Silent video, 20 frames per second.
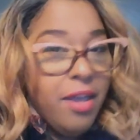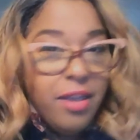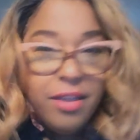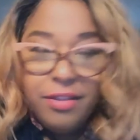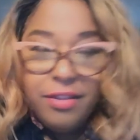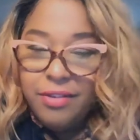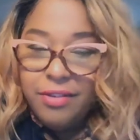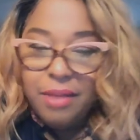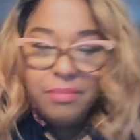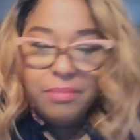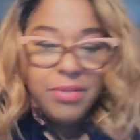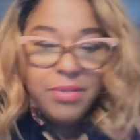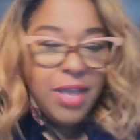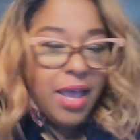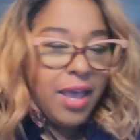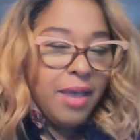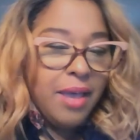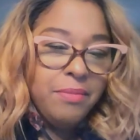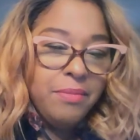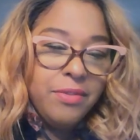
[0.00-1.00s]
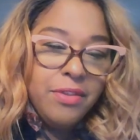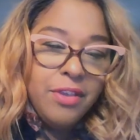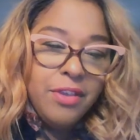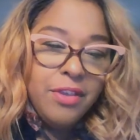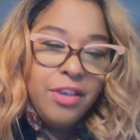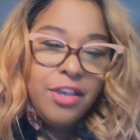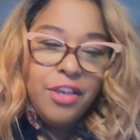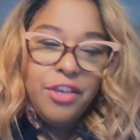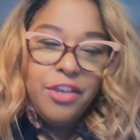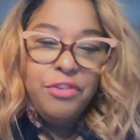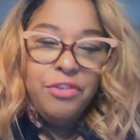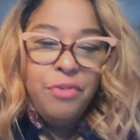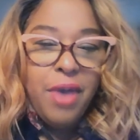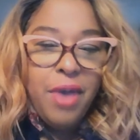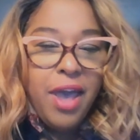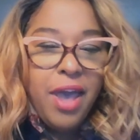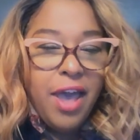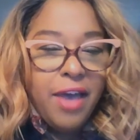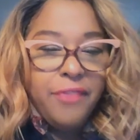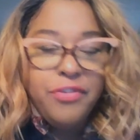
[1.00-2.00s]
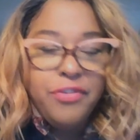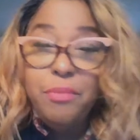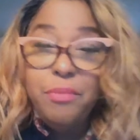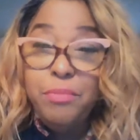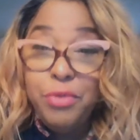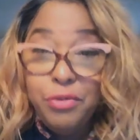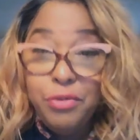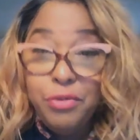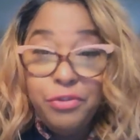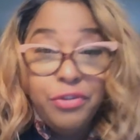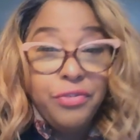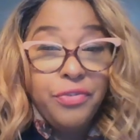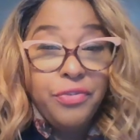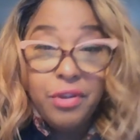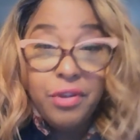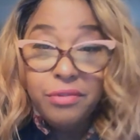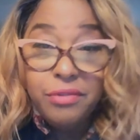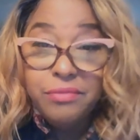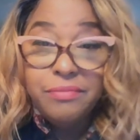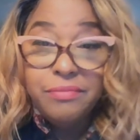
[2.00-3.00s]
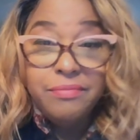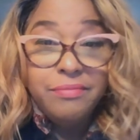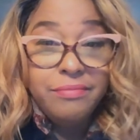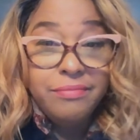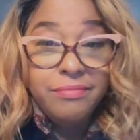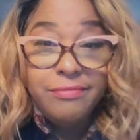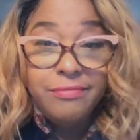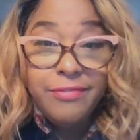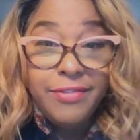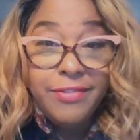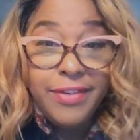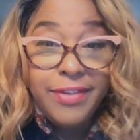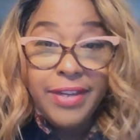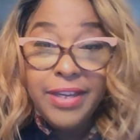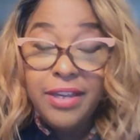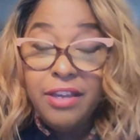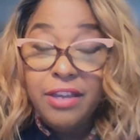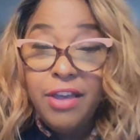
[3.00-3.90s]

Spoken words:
Sometimes you have to mute your phone, right?